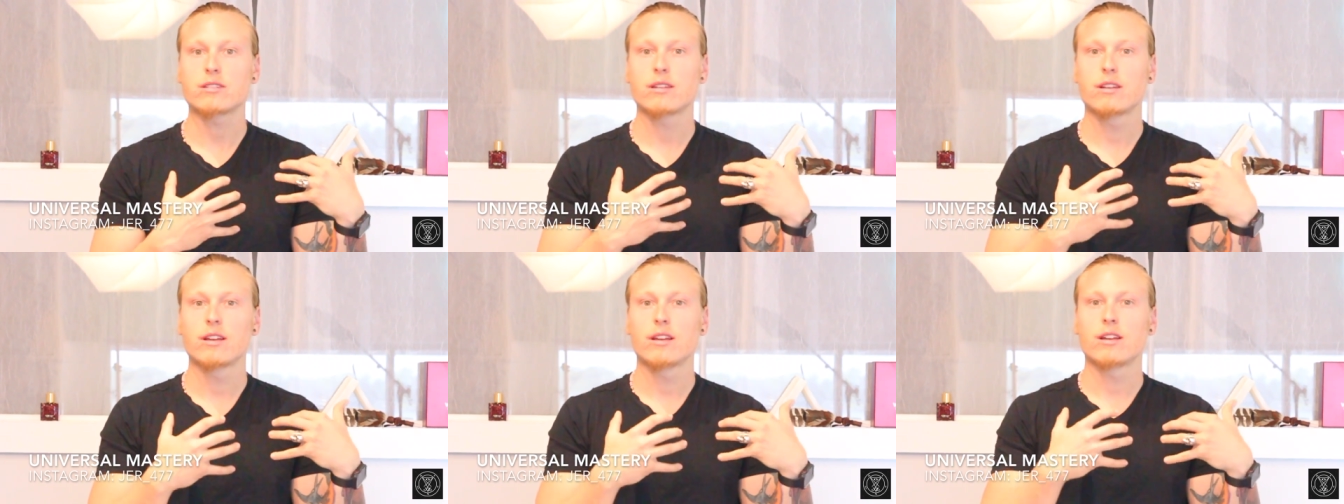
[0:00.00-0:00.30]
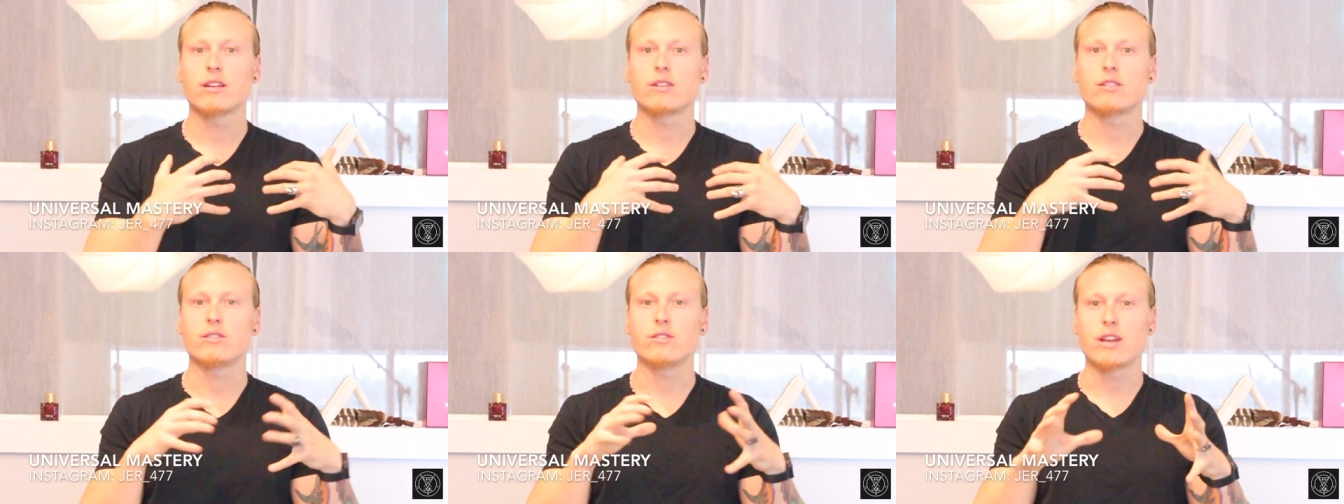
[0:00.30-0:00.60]

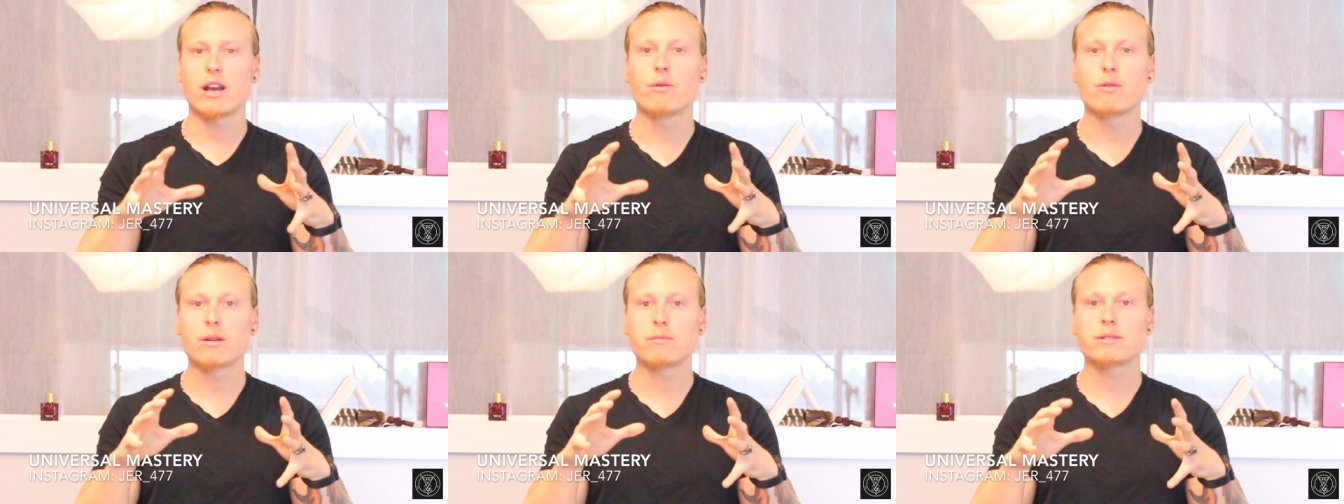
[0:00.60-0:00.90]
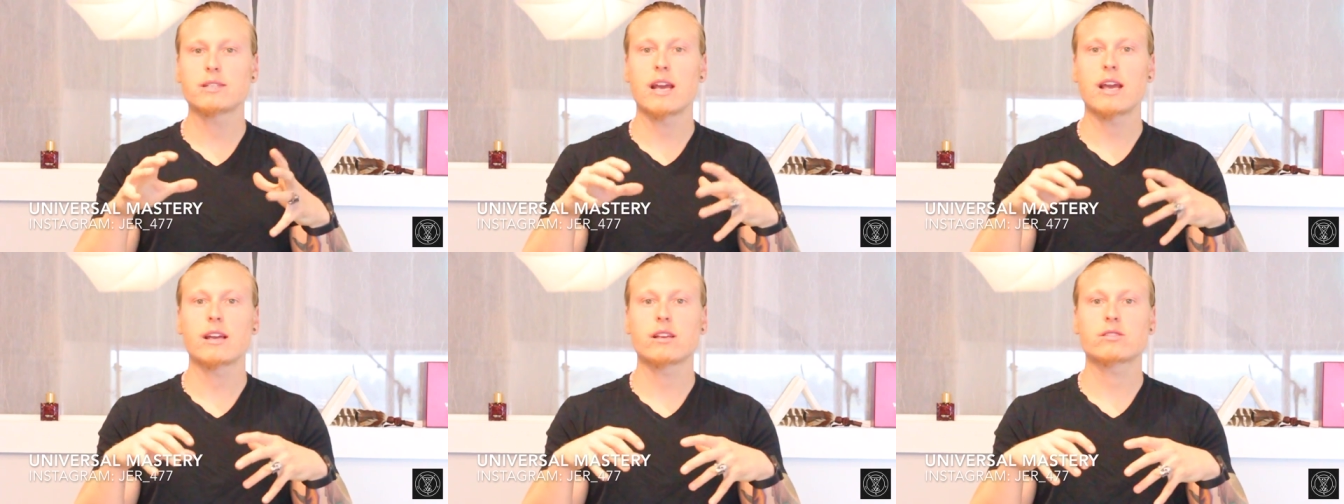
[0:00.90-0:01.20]
Do you get what
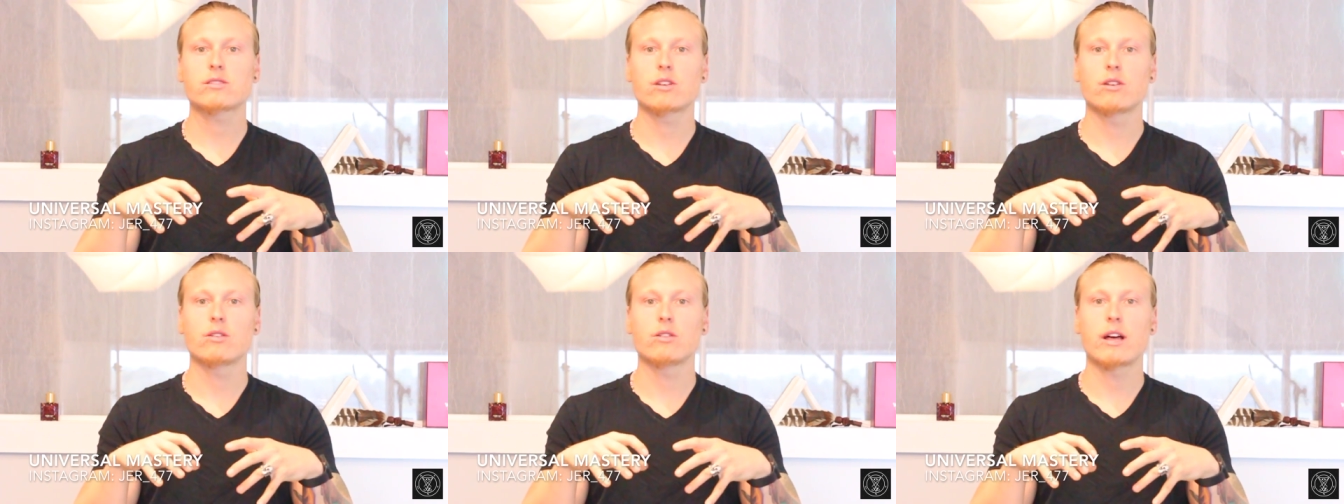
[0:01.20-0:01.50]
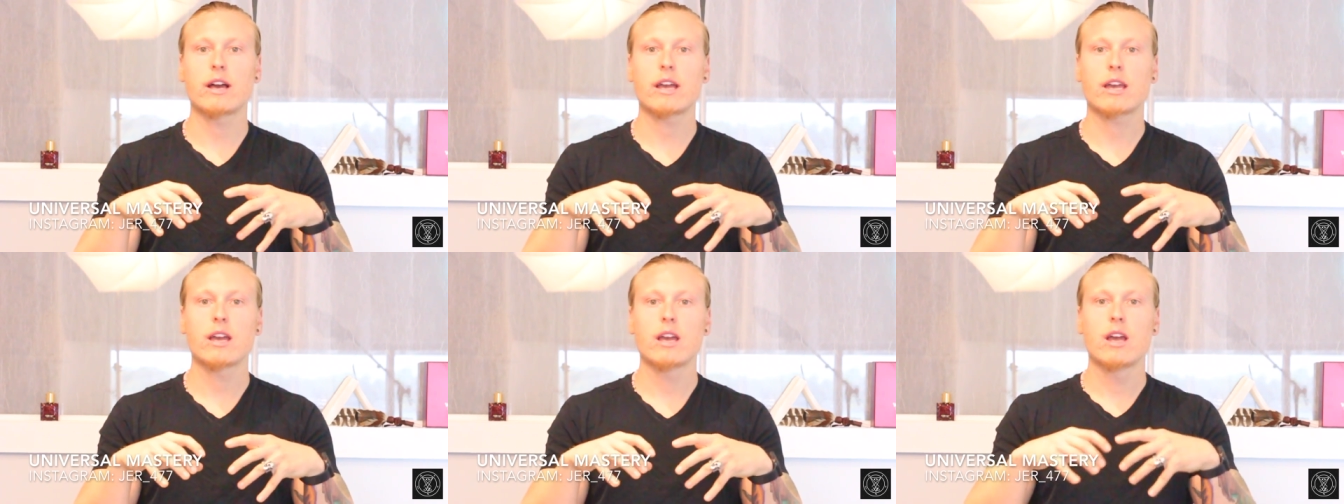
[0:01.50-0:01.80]
I'm saying? So
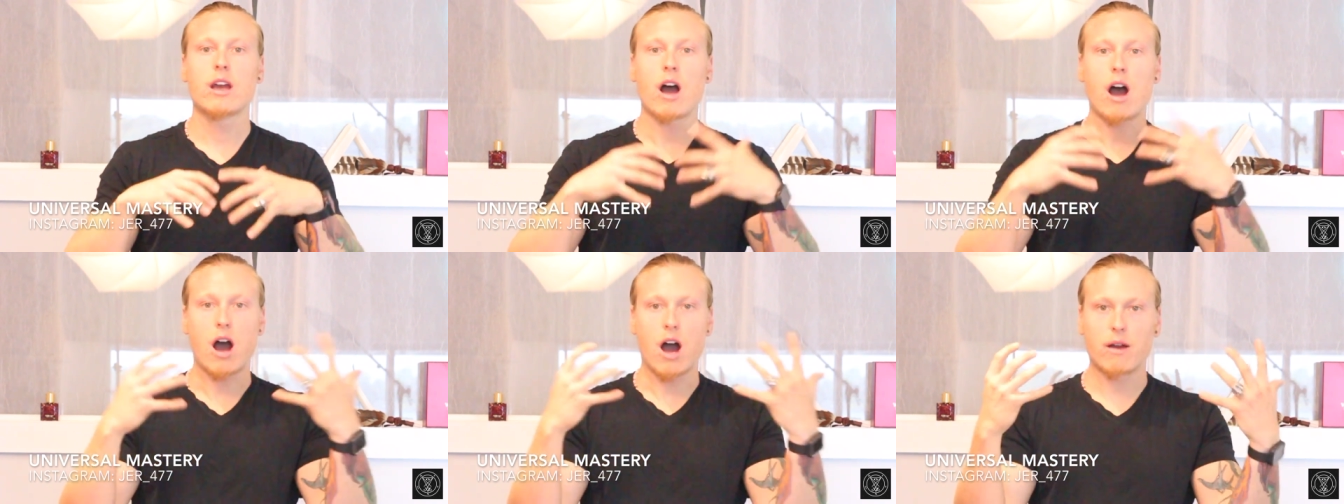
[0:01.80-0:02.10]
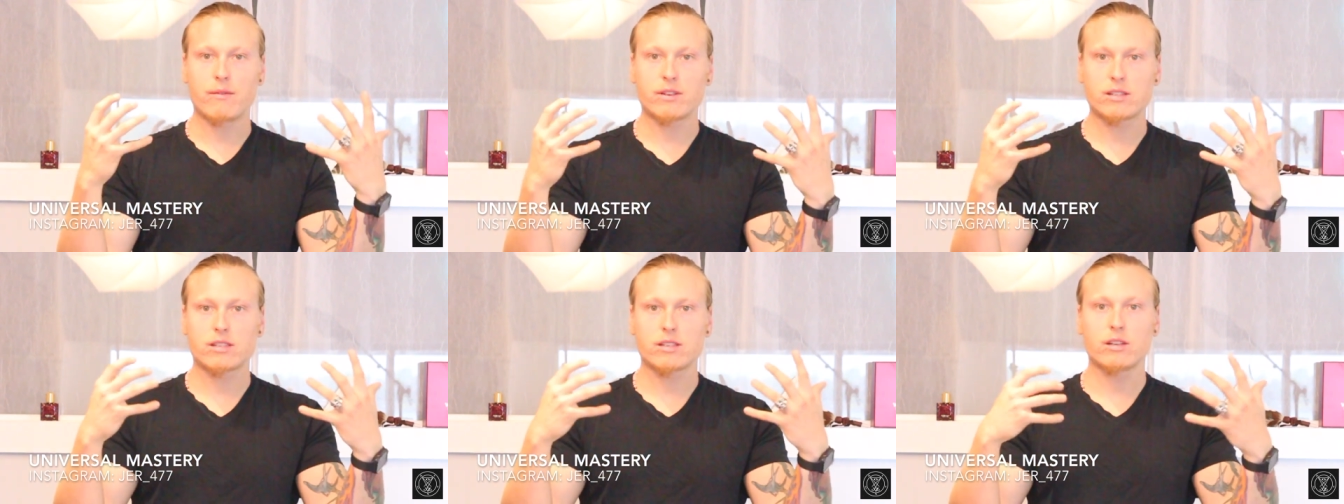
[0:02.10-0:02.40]
like
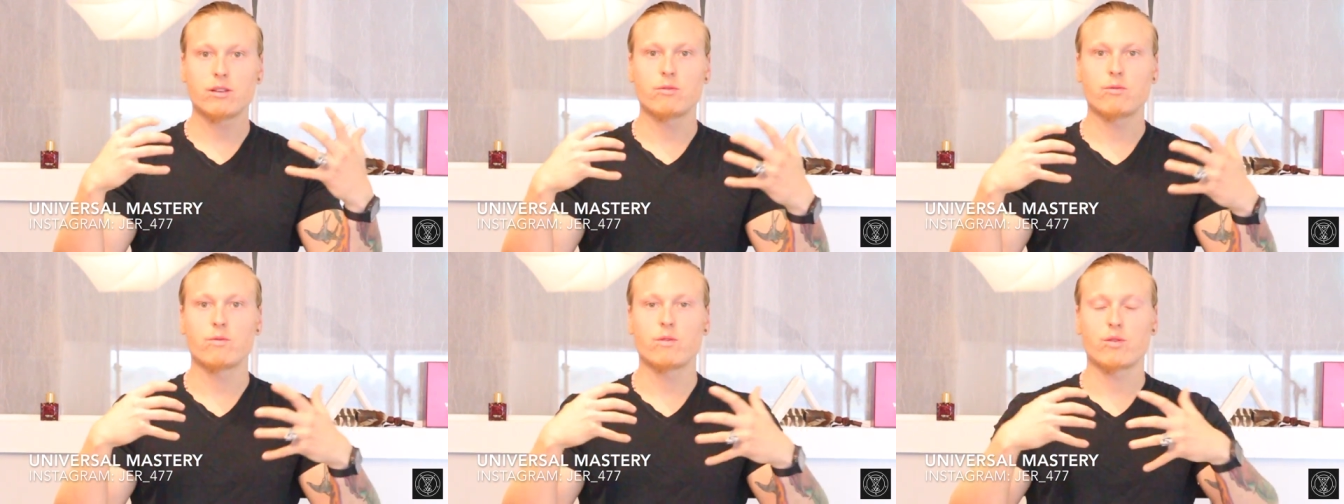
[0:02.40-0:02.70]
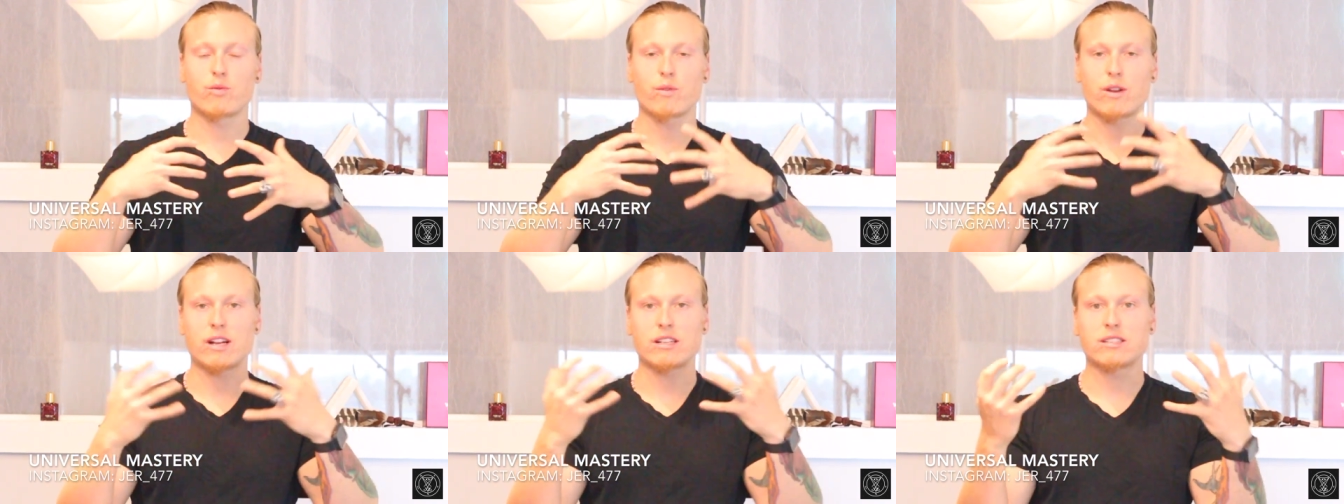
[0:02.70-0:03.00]
obviously
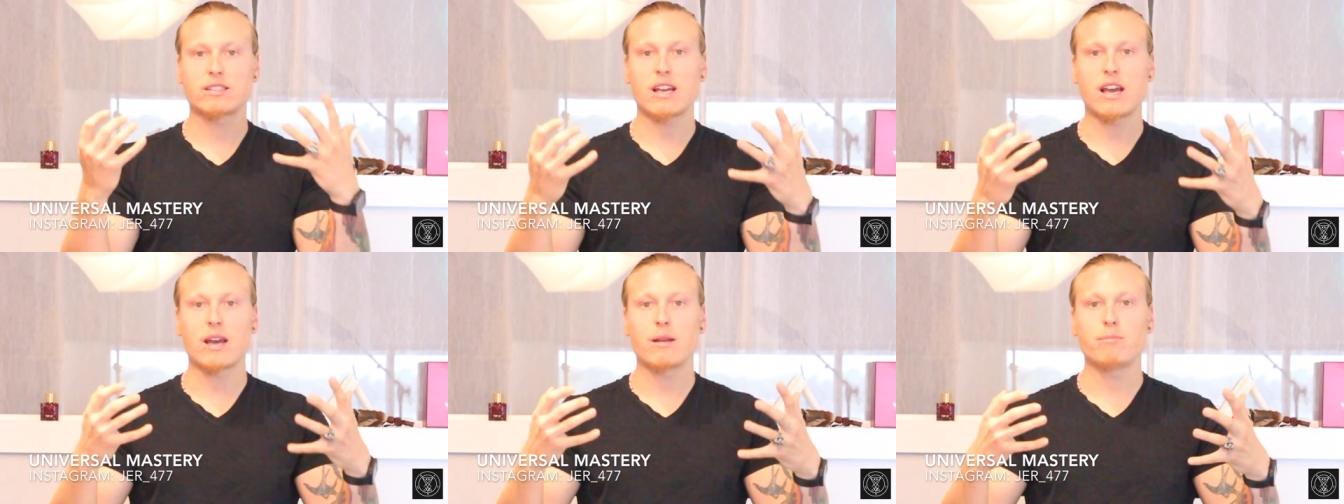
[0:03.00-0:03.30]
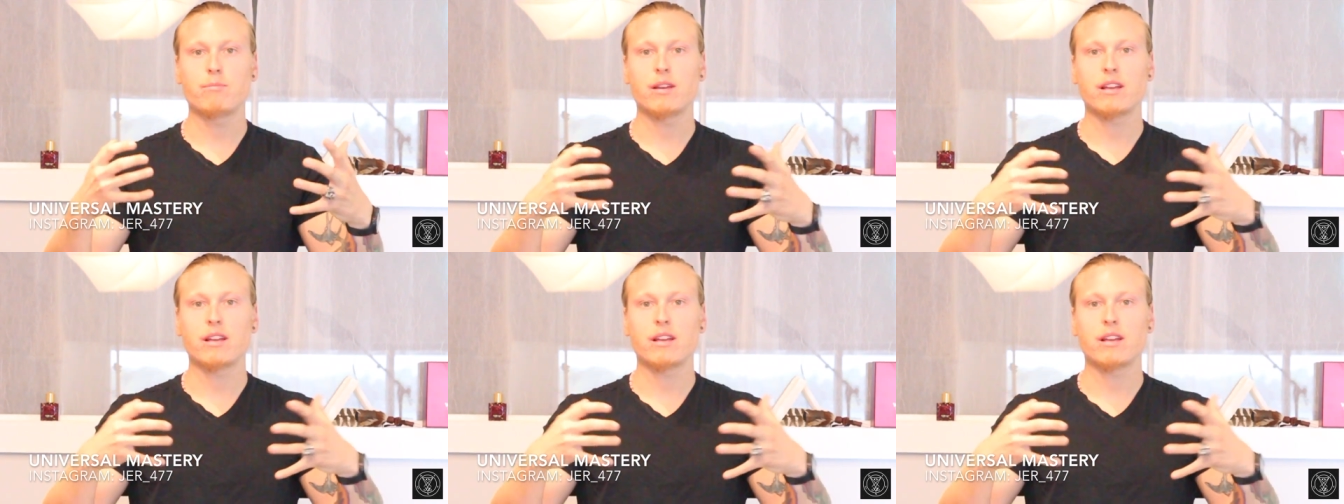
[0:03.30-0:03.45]
with what I said,